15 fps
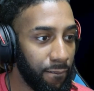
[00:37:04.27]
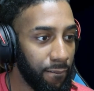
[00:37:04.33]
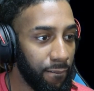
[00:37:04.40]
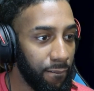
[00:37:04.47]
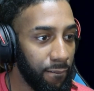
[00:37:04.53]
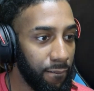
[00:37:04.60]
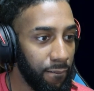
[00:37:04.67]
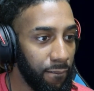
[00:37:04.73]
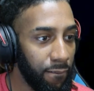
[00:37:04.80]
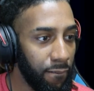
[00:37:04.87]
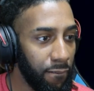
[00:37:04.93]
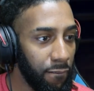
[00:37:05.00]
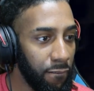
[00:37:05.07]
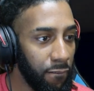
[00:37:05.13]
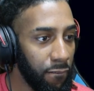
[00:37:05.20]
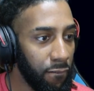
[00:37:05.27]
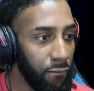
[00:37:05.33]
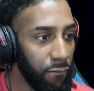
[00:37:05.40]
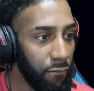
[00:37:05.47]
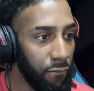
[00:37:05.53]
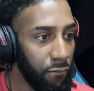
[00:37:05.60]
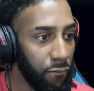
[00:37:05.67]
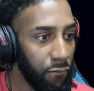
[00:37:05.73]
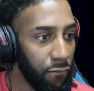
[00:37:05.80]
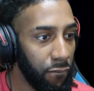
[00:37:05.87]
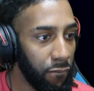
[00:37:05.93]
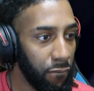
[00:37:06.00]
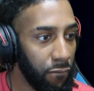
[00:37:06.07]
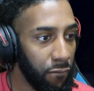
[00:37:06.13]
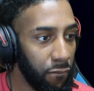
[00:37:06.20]

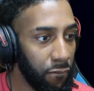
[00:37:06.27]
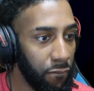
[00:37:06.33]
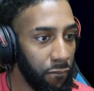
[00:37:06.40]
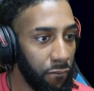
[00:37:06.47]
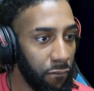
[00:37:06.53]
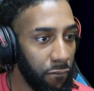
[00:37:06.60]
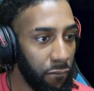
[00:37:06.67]
[no speech]